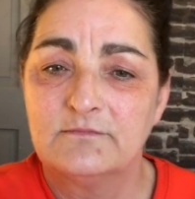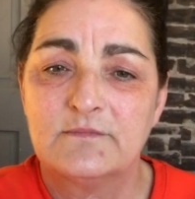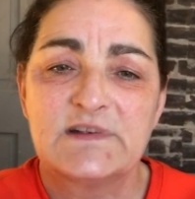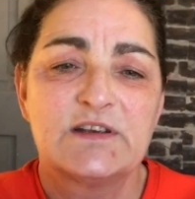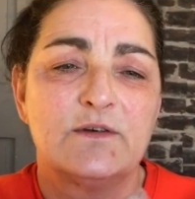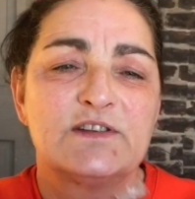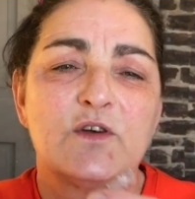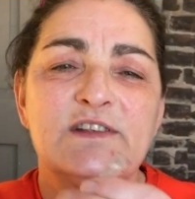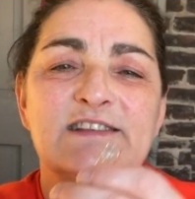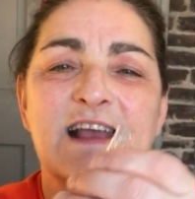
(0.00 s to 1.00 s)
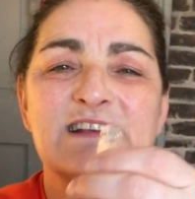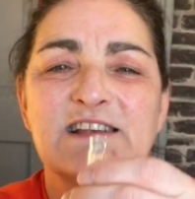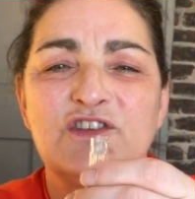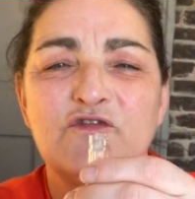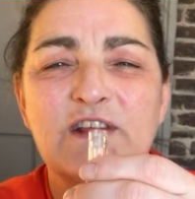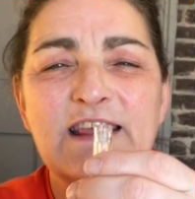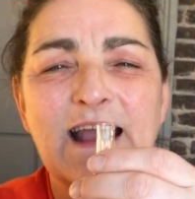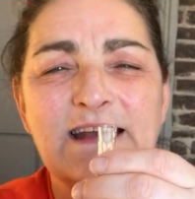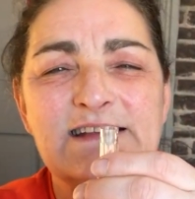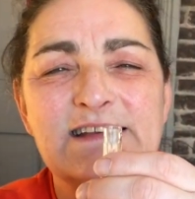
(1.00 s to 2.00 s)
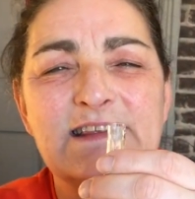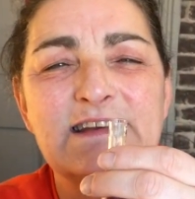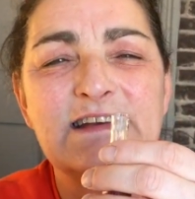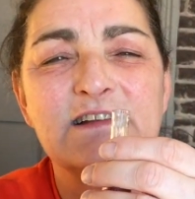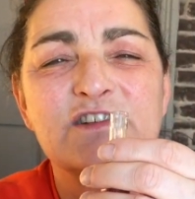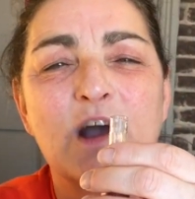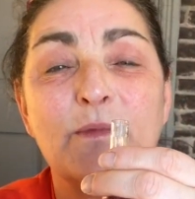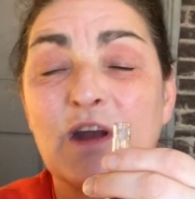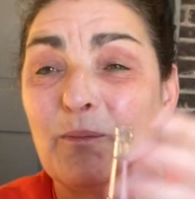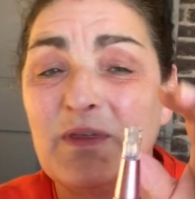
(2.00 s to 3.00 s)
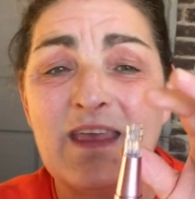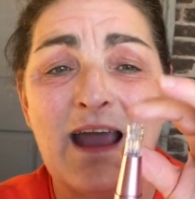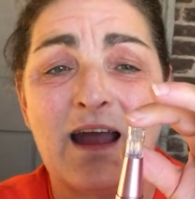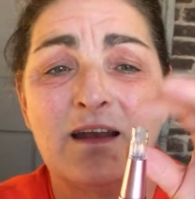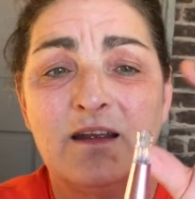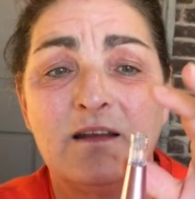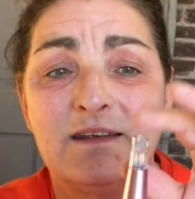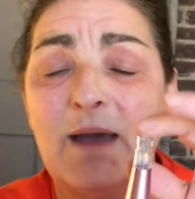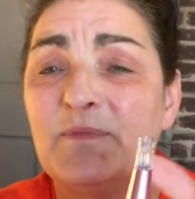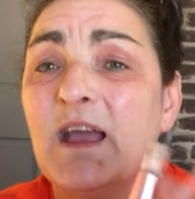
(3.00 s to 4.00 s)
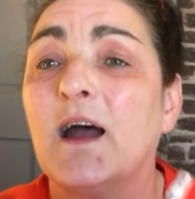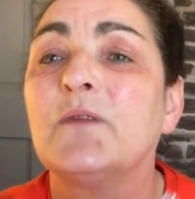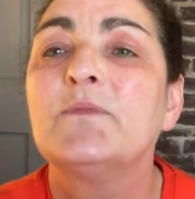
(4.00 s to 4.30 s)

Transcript: So it's on 6, and you really can't see the needles coming up, but they are. Yeah, they are.